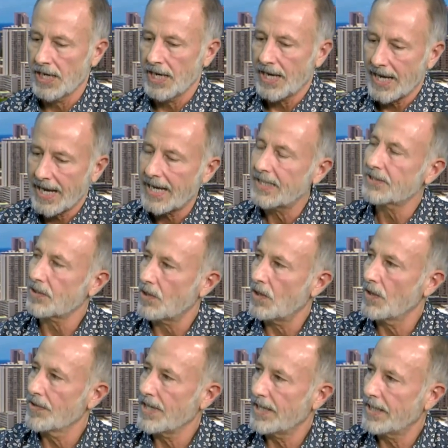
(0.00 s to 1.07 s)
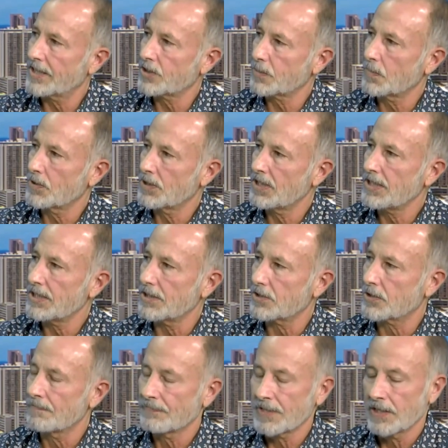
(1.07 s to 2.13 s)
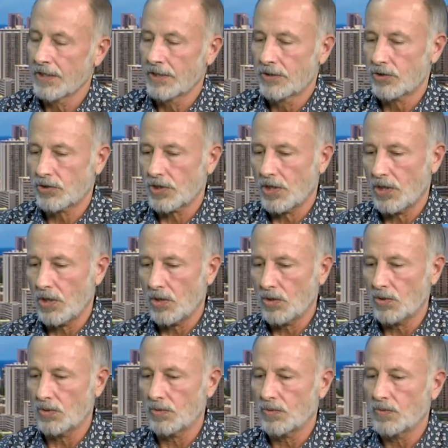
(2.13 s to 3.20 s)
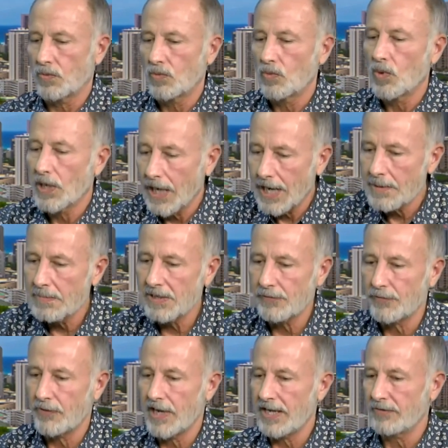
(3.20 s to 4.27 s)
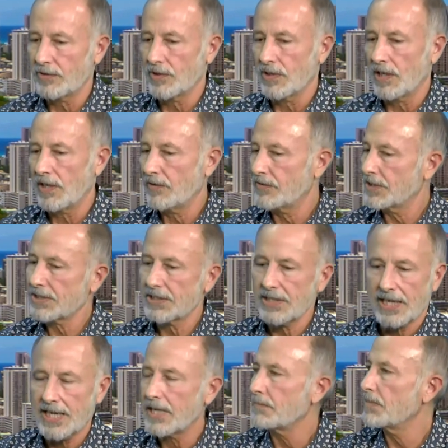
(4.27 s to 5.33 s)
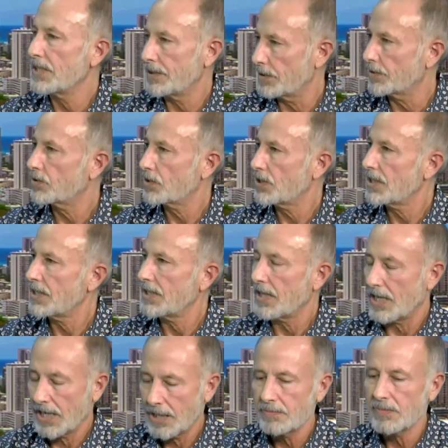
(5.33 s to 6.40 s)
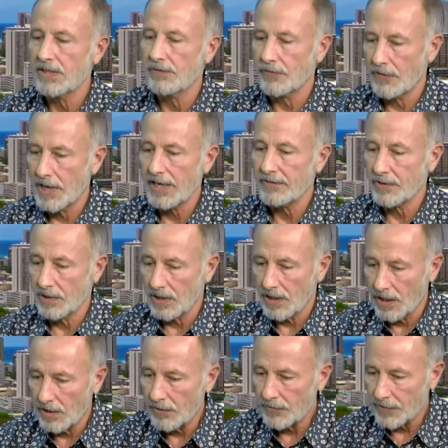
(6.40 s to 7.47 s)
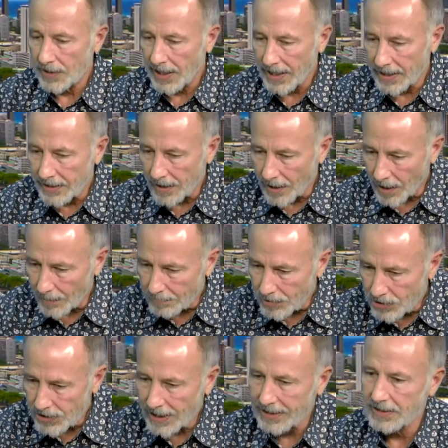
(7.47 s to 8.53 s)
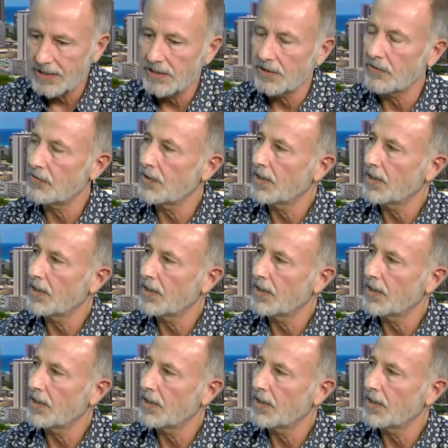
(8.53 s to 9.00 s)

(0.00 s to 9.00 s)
has all that expertise. So what I'm in favor of isn't A, B, or C. I'm in favor of an objective,